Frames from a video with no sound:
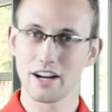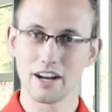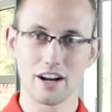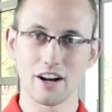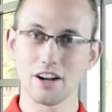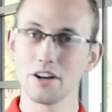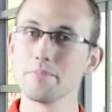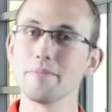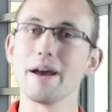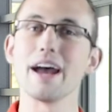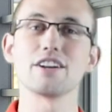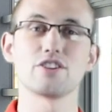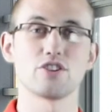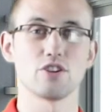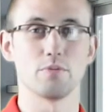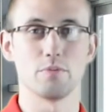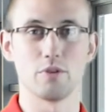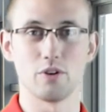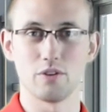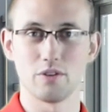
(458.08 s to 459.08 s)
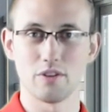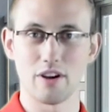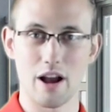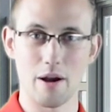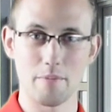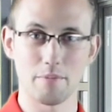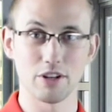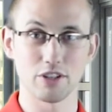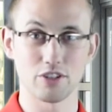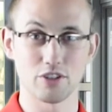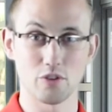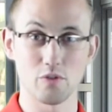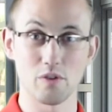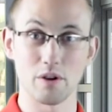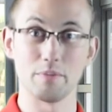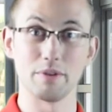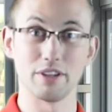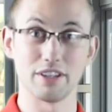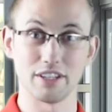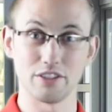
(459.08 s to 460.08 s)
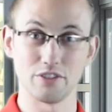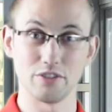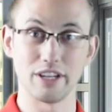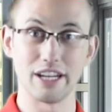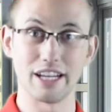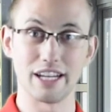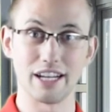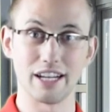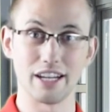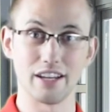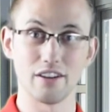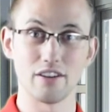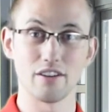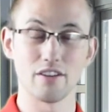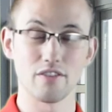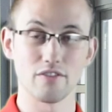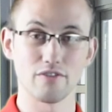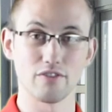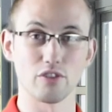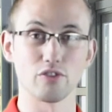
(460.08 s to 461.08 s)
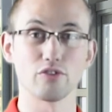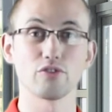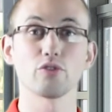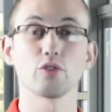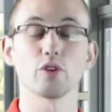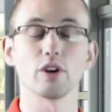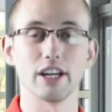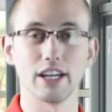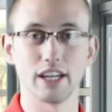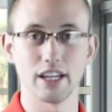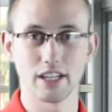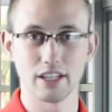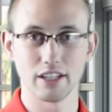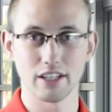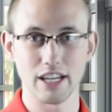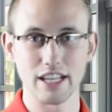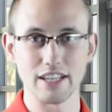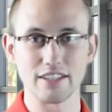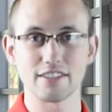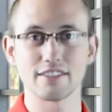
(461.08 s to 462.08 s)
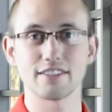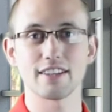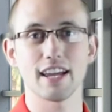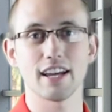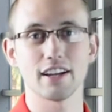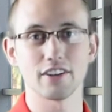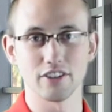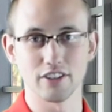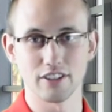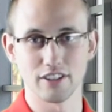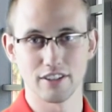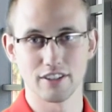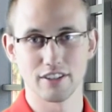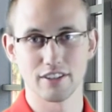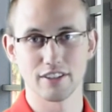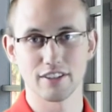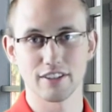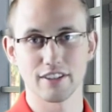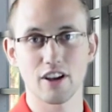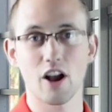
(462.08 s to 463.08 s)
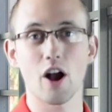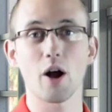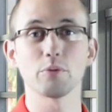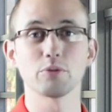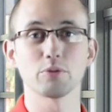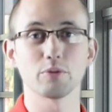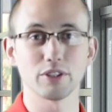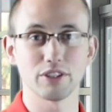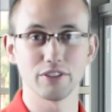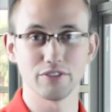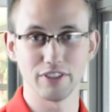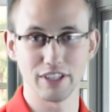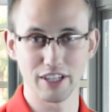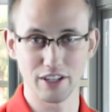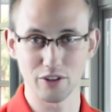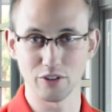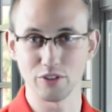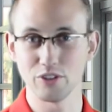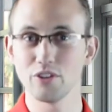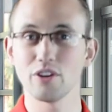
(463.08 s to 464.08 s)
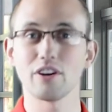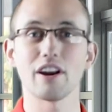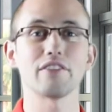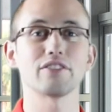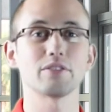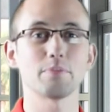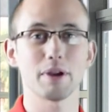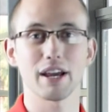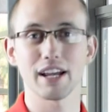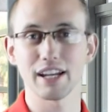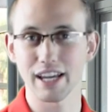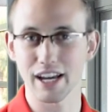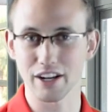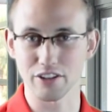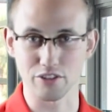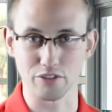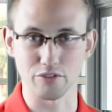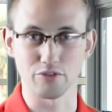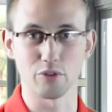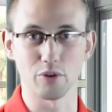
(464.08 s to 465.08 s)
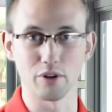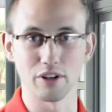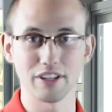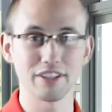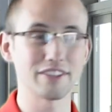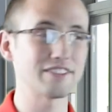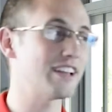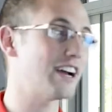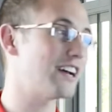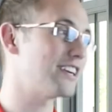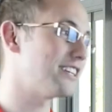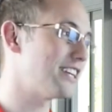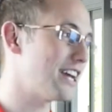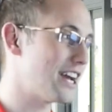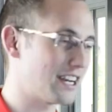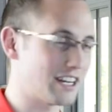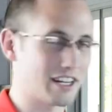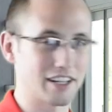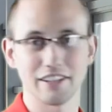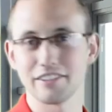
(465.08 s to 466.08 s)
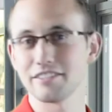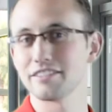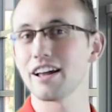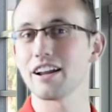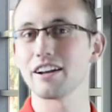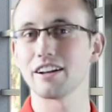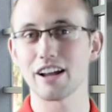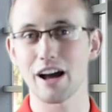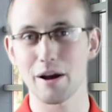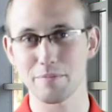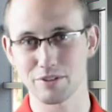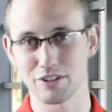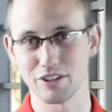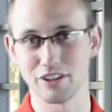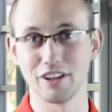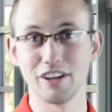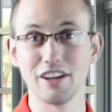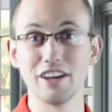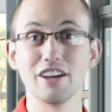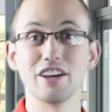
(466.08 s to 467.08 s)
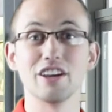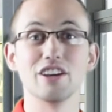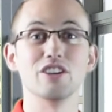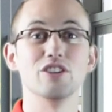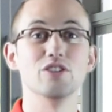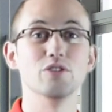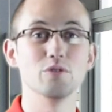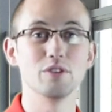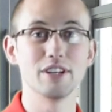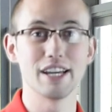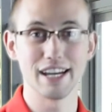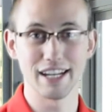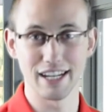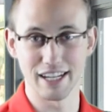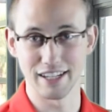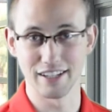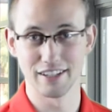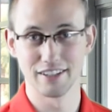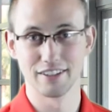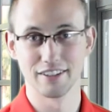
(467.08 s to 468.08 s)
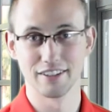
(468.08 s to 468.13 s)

unimaginable how much equipment that you get in it for free. It's standard. Comes with the vehicle. You don't have to pay any extra for it. It's not an add-on. It's not an option. You get it.